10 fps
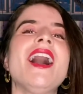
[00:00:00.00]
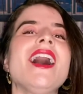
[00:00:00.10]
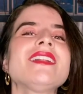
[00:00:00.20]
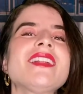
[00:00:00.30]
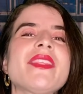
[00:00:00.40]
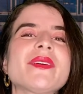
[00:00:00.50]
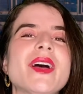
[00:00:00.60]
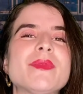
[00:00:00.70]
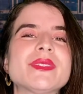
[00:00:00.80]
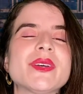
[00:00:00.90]
on another
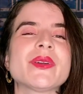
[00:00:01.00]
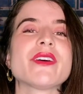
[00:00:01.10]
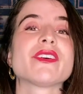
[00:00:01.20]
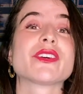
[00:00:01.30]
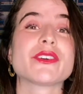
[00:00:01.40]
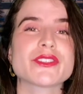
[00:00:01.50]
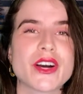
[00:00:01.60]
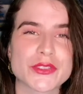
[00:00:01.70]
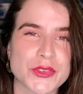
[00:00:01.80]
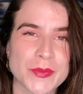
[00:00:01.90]
episode of A Girl
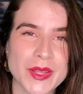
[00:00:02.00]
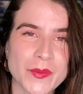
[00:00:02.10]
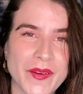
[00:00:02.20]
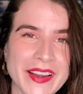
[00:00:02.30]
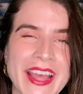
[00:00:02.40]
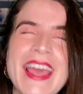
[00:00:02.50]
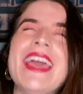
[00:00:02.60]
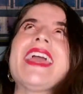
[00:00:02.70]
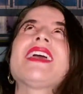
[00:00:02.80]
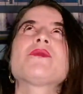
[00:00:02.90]
Talks Formula 1,
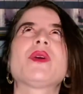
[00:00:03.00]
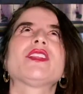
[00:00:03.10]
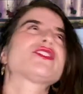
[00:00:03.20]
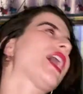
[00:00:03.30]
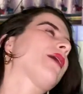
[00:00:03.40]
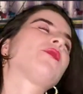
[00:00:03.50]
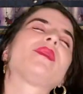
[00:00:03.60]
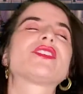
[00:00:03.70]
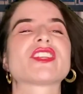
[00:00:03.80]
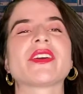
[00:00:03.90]
in which I will
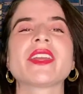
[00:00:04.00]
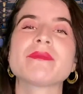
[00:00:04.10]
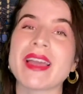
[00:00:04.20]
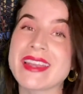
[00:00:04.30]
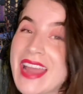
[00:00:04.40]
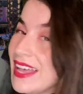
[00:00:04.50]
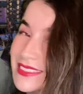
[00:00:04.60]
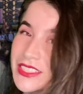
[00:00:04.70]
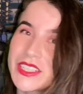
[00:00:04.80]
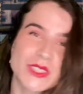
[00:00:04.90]
be sharing my
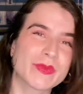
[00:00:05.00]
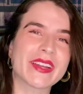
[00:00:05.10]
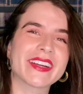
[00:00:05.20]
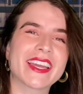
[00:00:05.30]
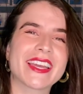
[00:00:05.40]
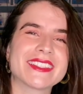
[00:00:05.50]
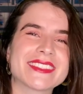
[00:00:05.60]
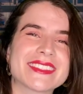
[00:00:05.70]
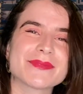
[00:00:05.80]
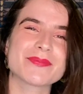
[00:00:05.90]
NASCAR experience.
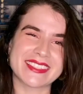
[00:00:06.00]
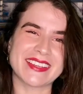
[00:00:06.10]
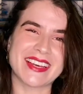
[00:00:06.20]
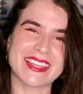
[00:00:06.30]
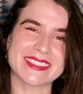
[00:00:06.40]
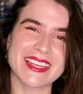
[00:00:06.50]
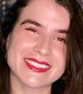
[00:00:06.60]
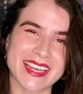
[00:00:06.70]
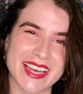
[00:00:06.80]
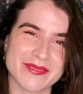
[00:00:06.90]
See you guys next
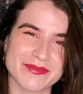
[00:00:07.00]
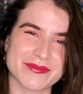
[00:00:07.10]
time.